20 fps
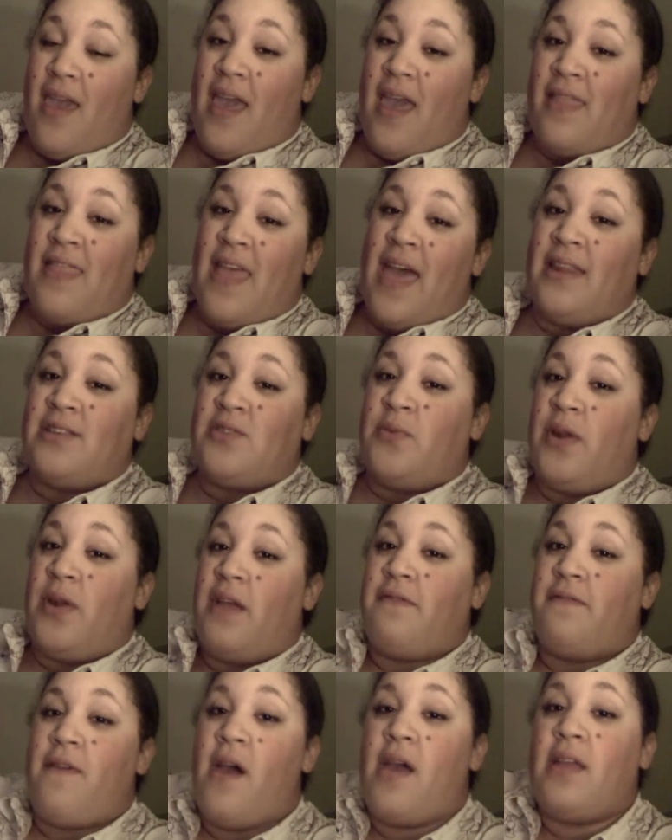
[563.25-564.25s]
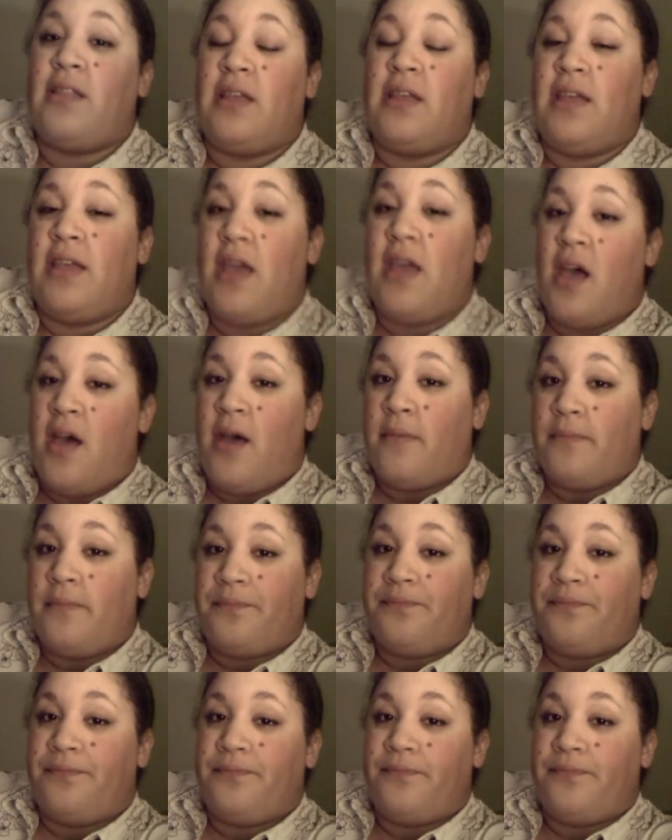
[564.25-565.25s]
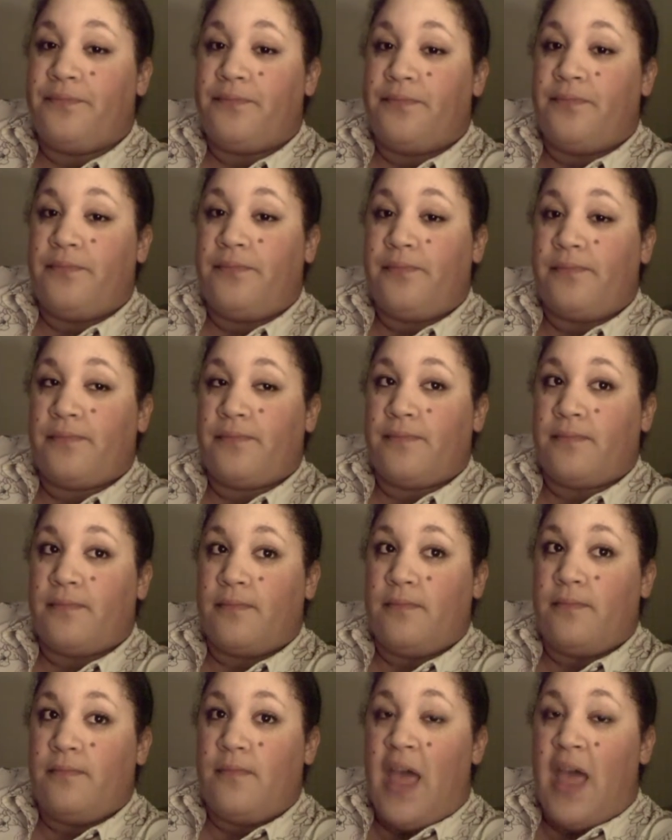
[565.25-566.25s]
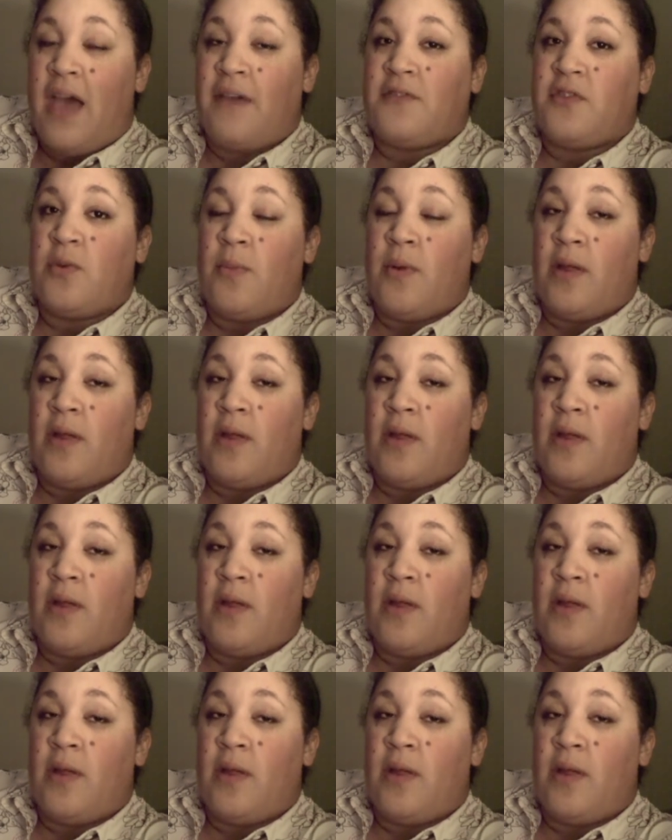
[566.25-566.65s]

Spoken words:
and that is when I finally, after